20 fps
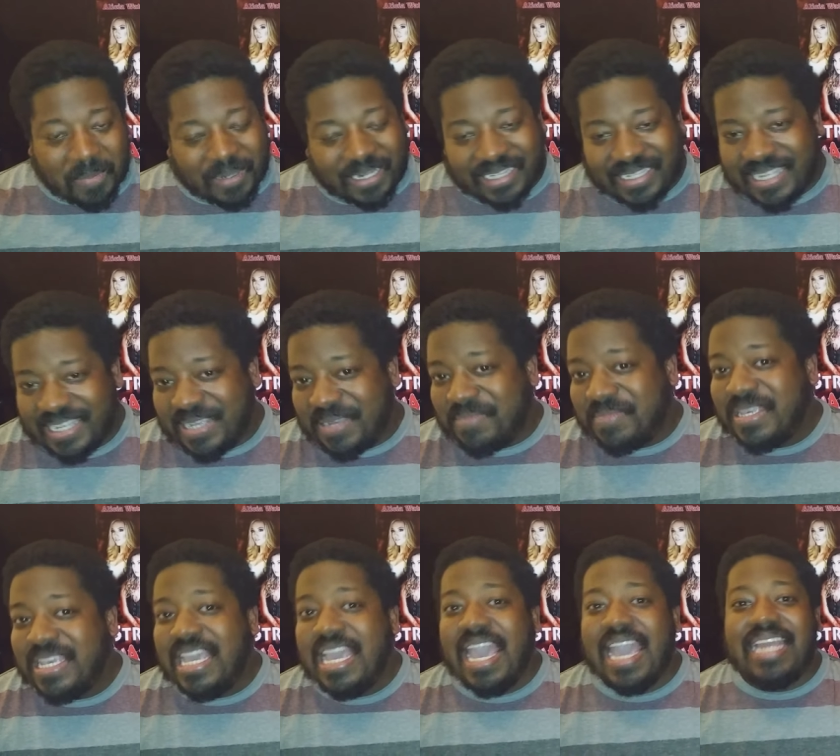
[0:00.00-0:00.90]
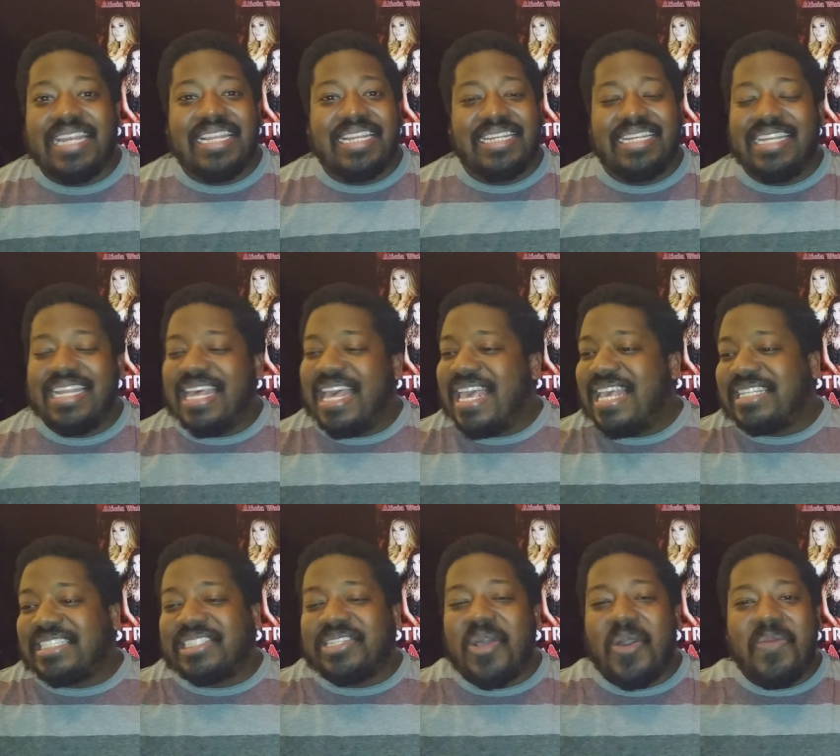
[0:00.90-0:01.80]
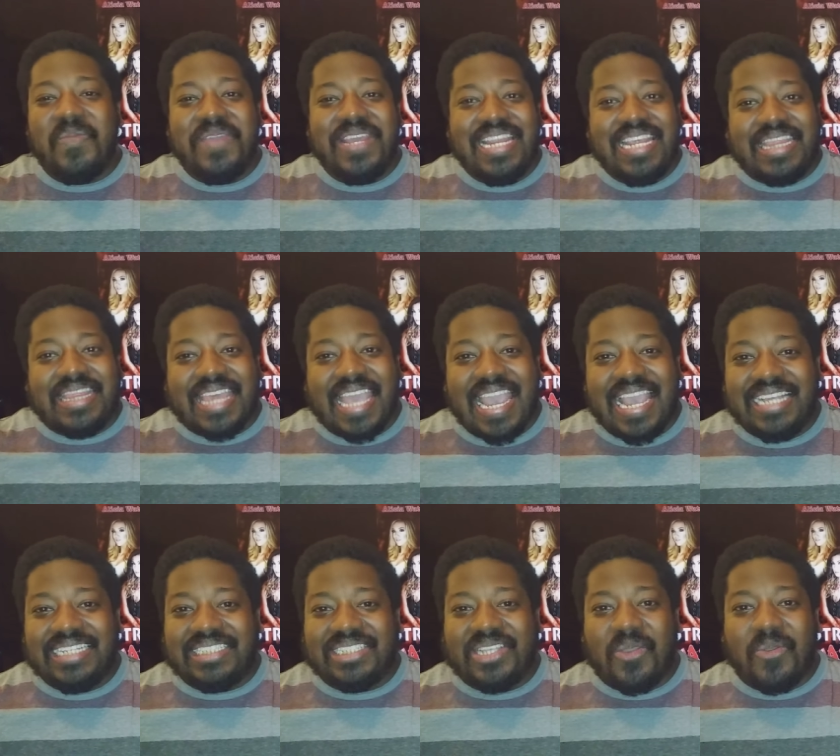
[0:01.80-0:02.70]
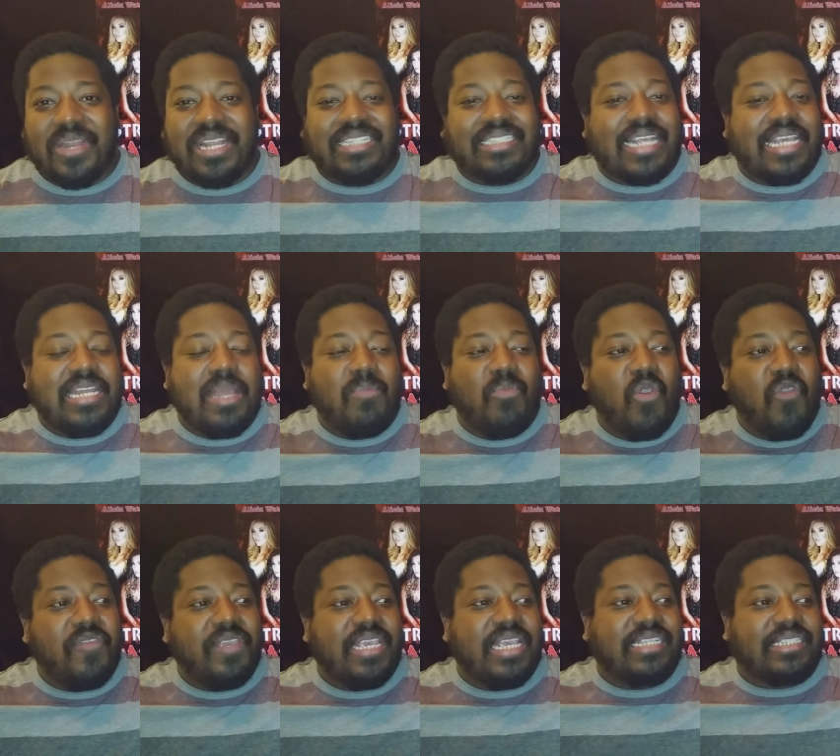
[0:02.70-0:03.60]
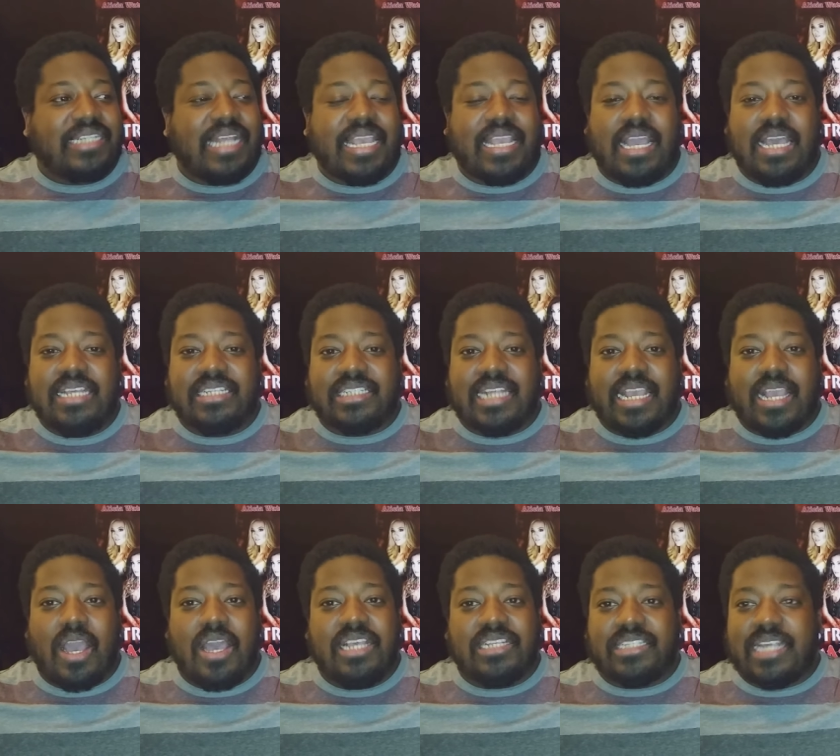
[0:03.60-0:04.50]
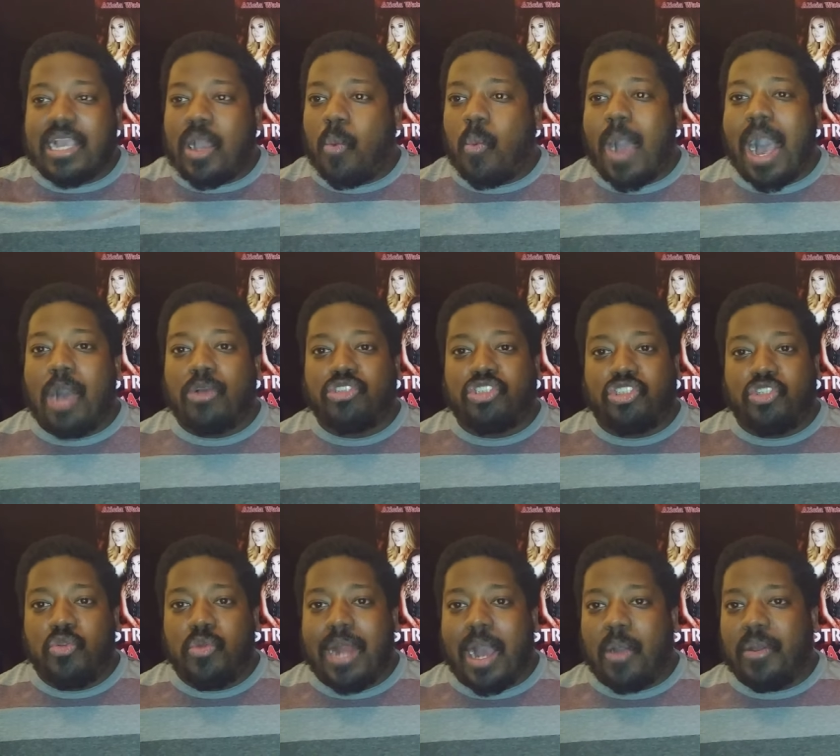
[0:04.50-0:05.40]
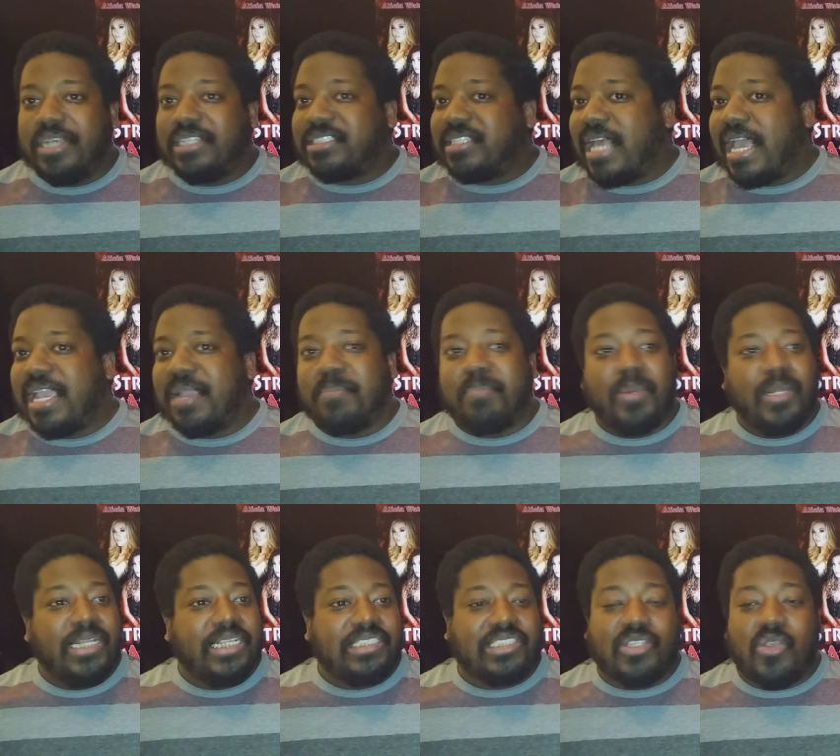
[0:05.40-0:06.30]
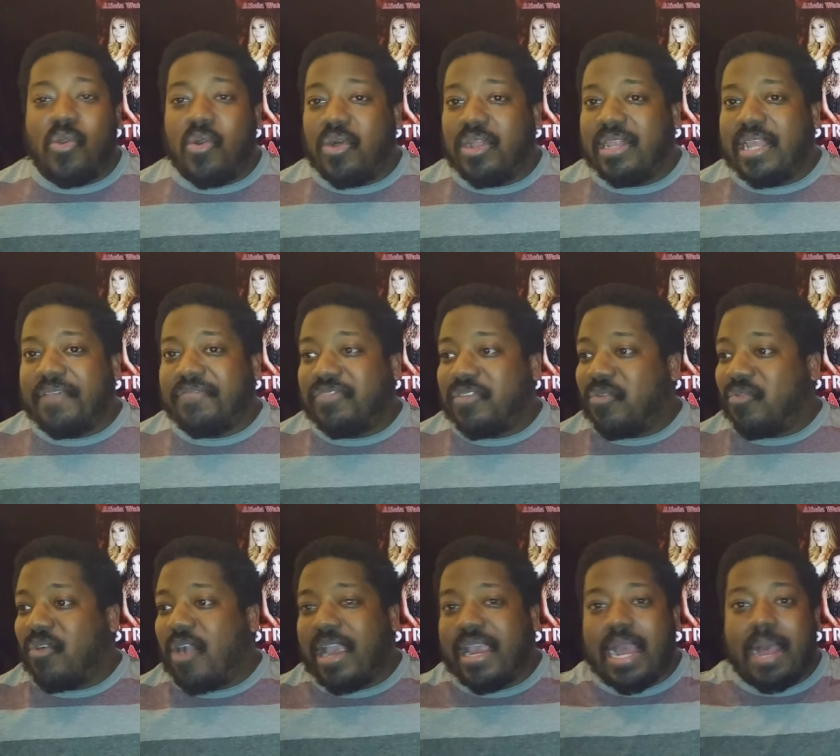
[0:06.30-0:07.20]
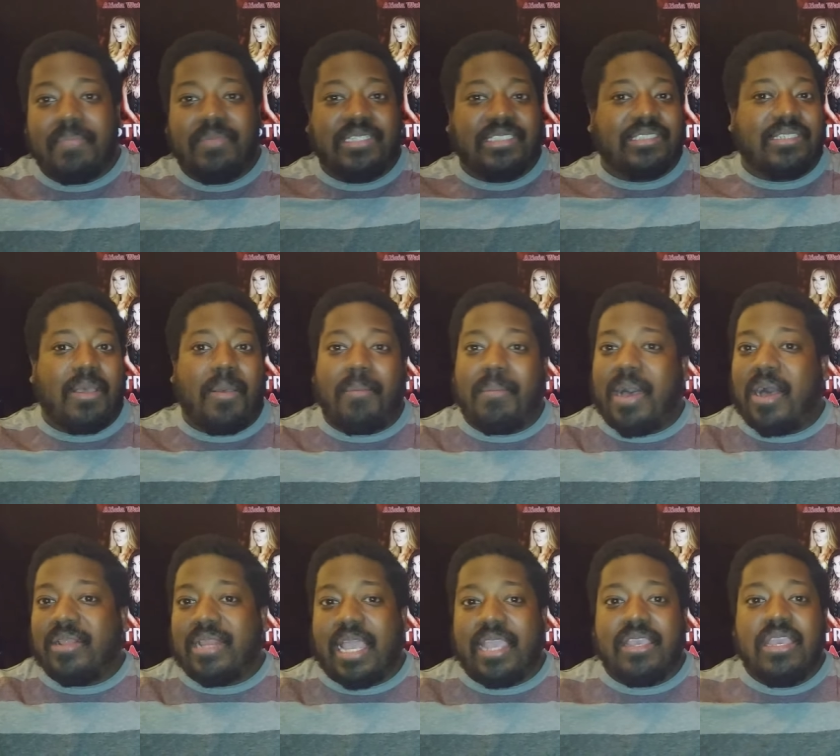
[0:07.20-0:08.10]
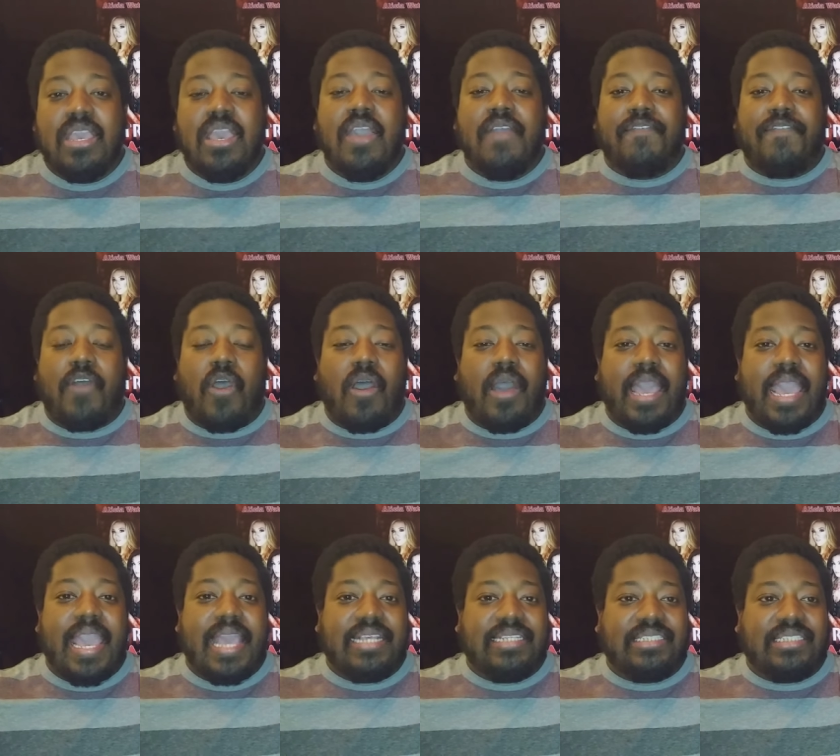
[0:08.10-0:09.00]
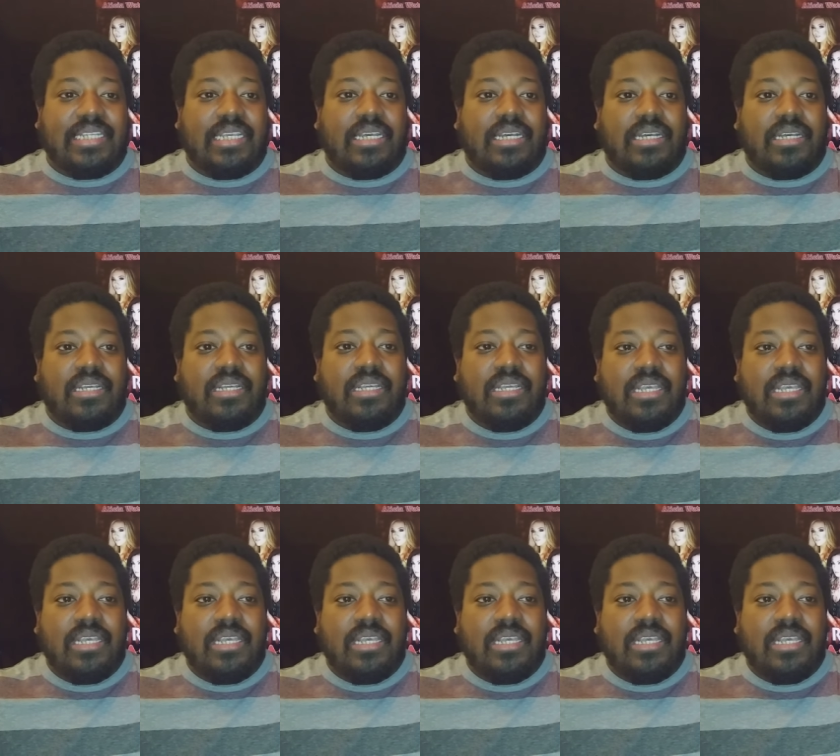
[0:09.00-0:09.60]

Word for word: club. And then it's so many things going. It's like the movie. It's like it's like a it's like a wild shootout. It's like bullets going left and right. I'm just talking about like far as the.